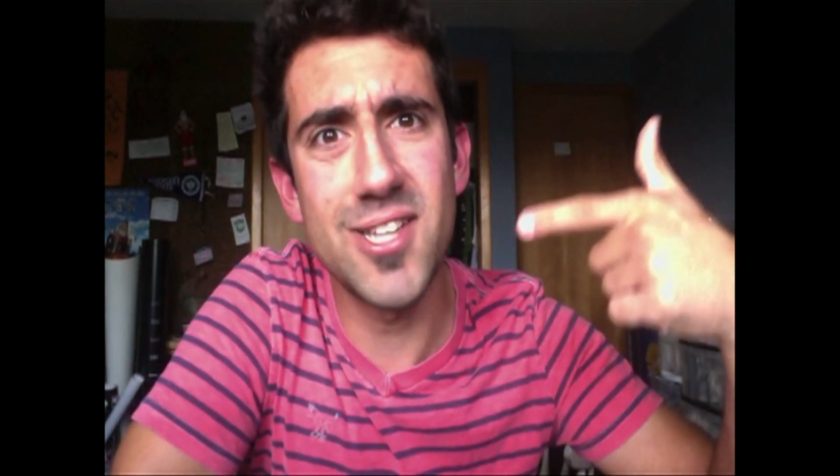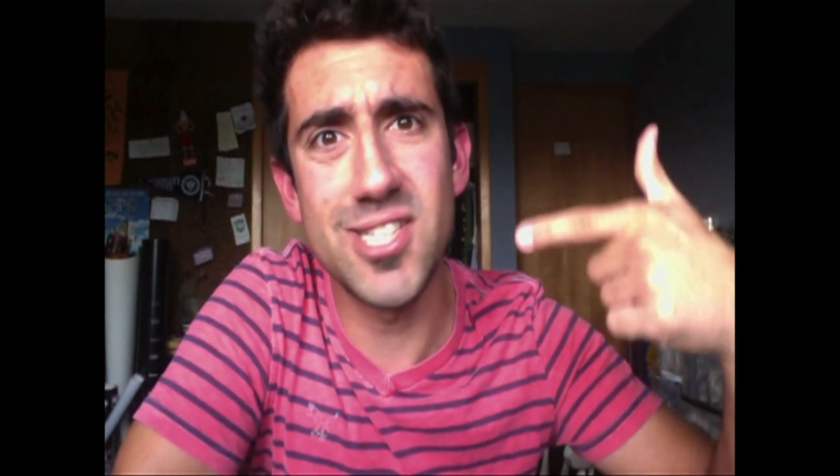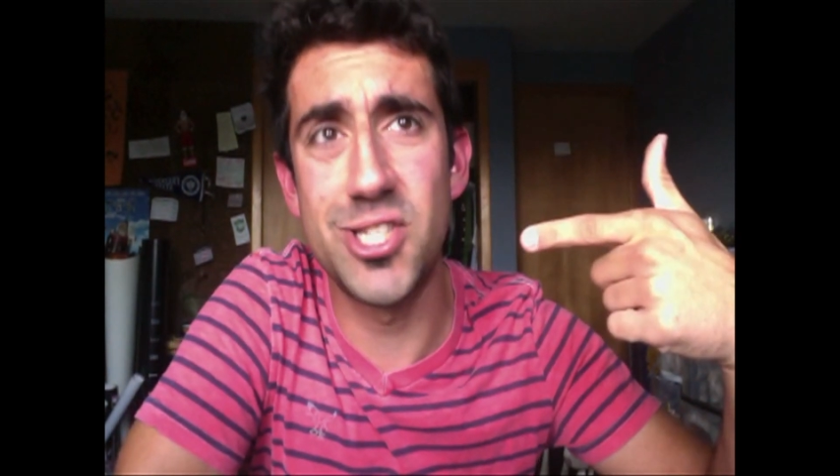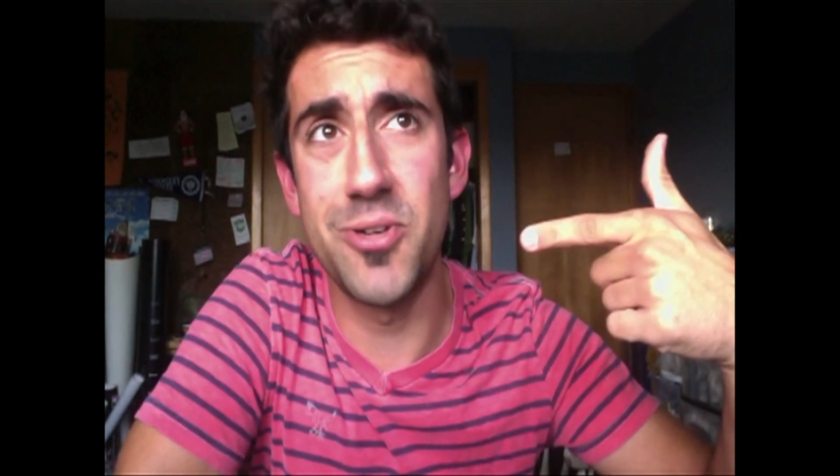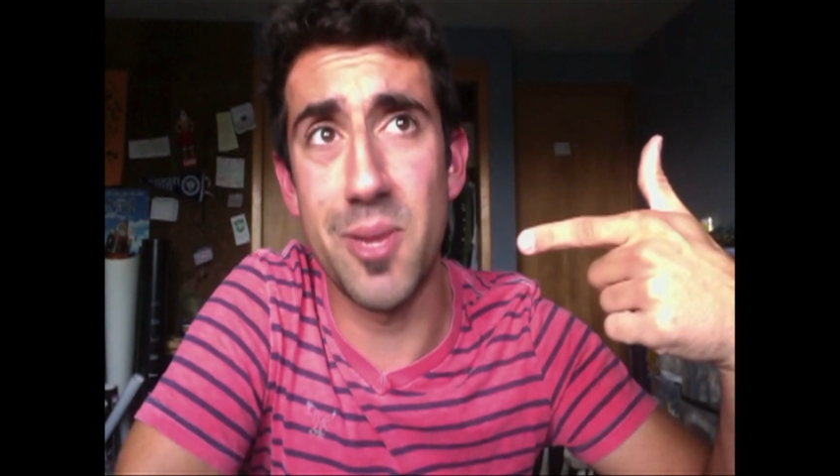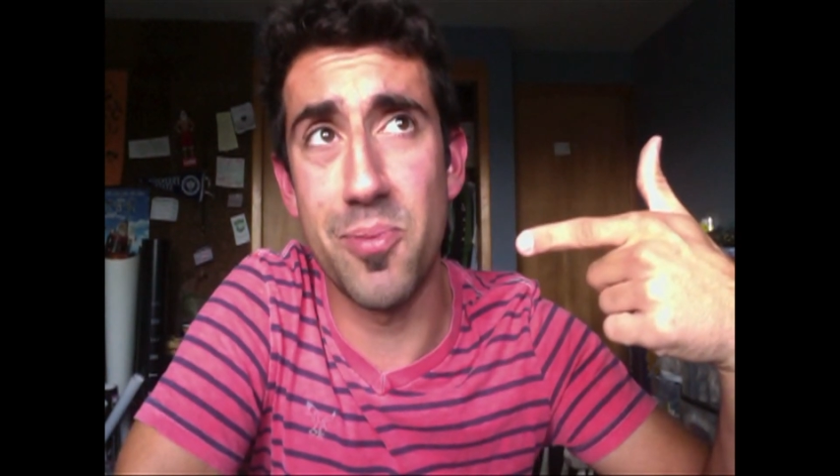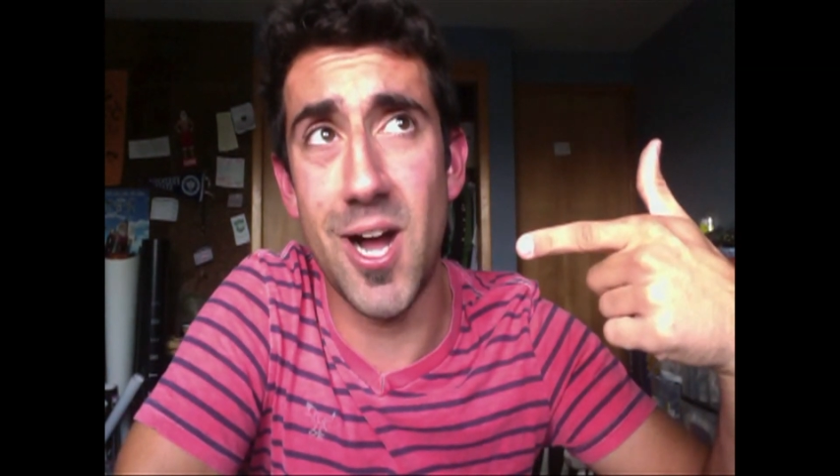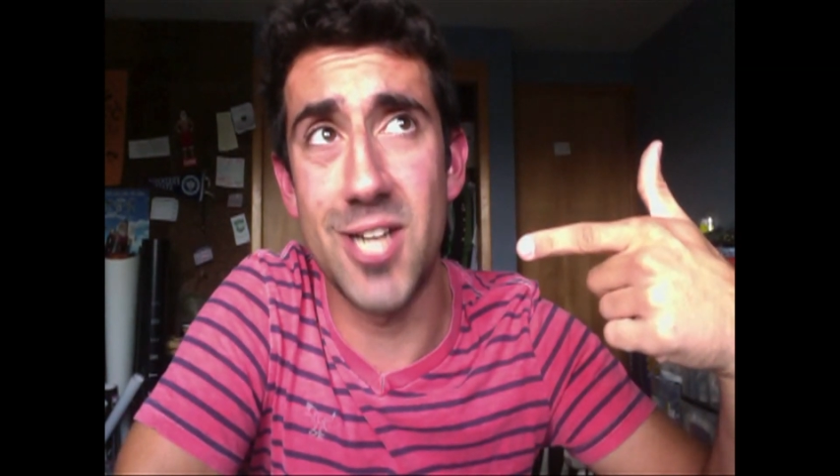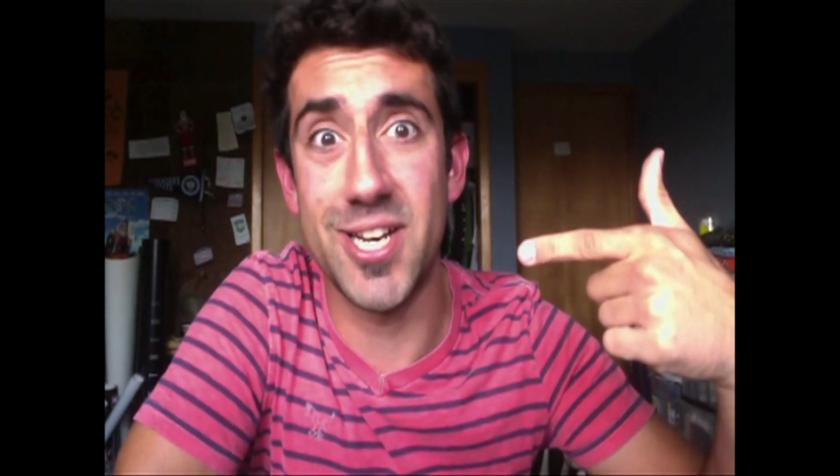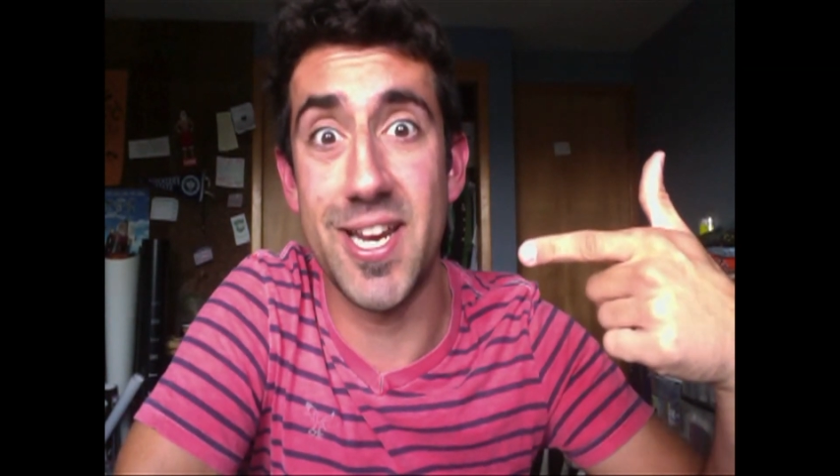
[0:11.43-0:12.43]
is doing a
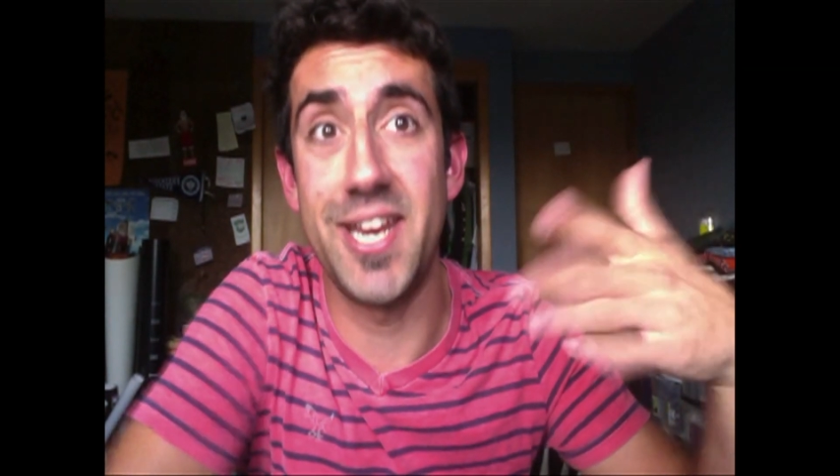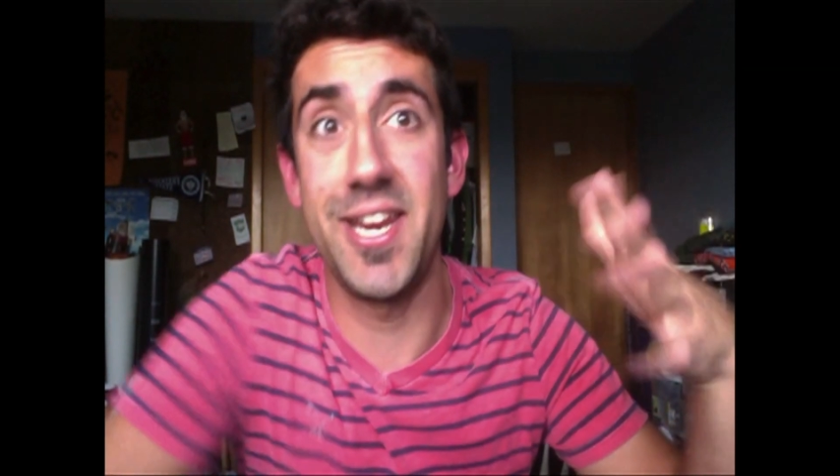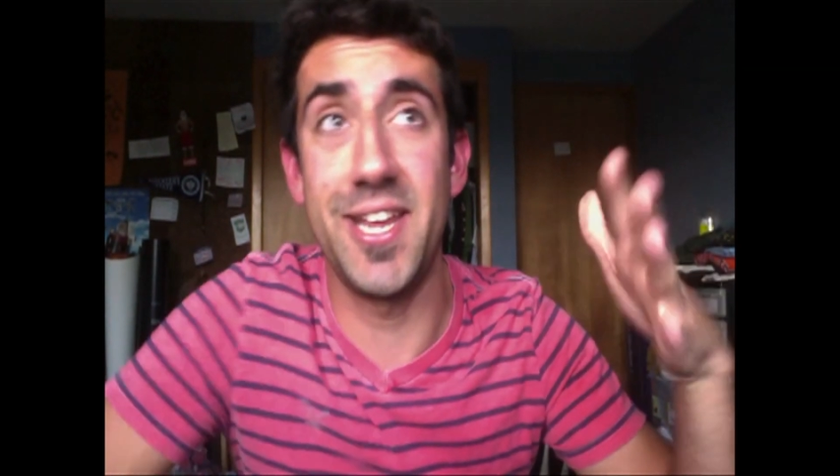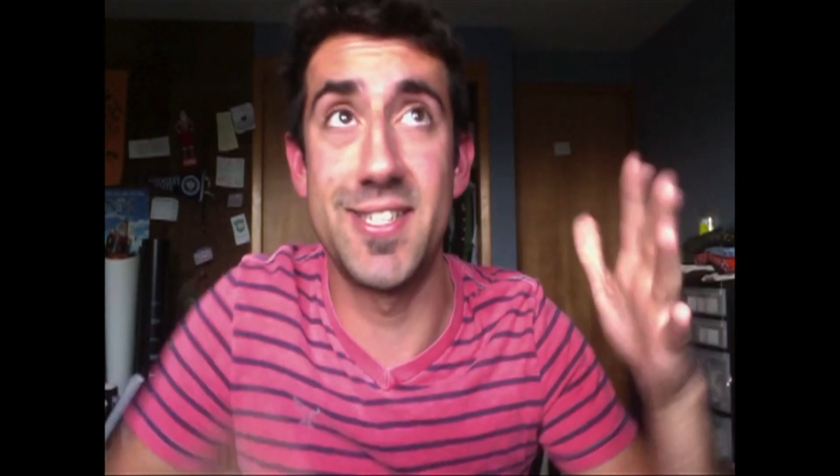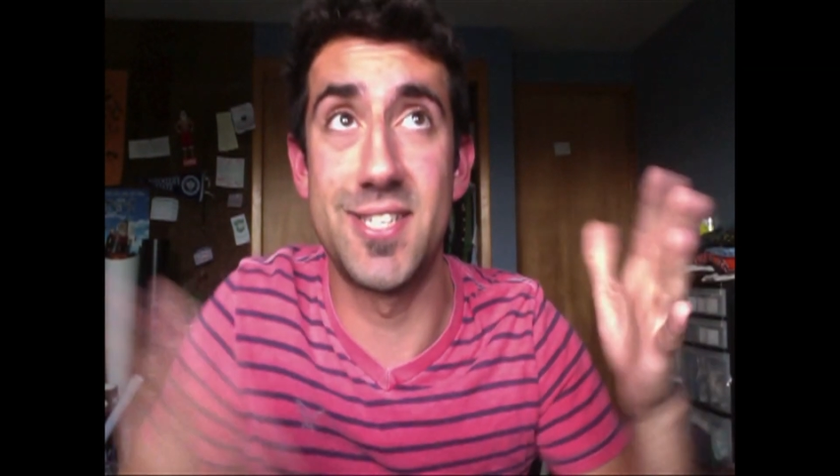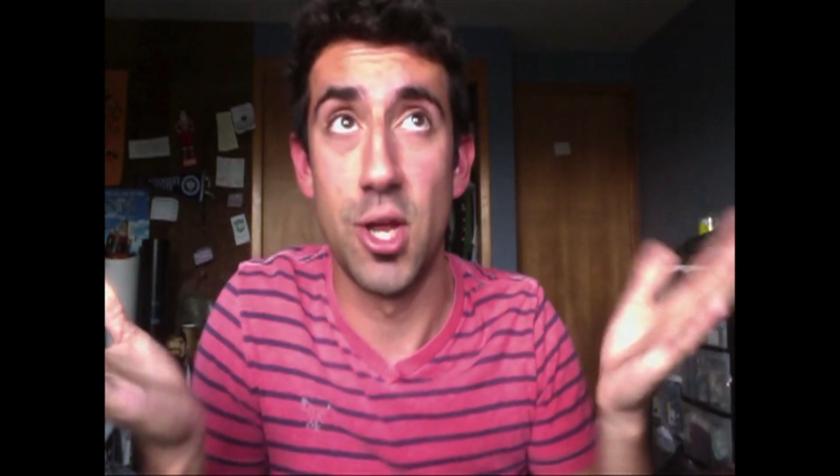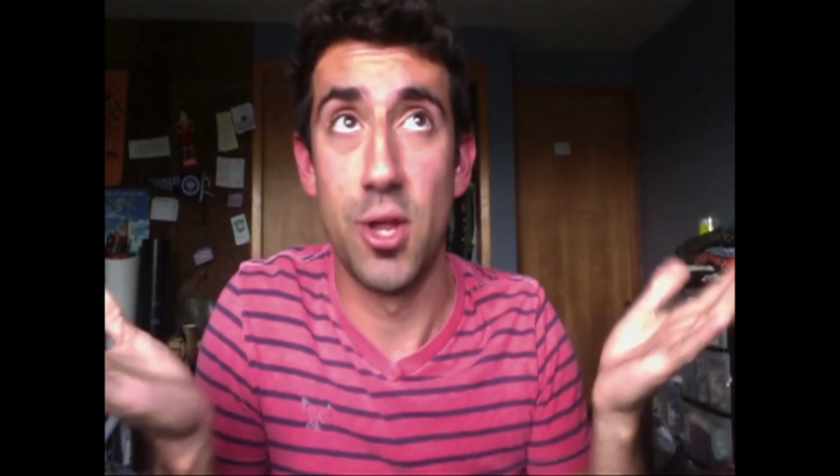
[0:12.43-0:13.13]
project and he needs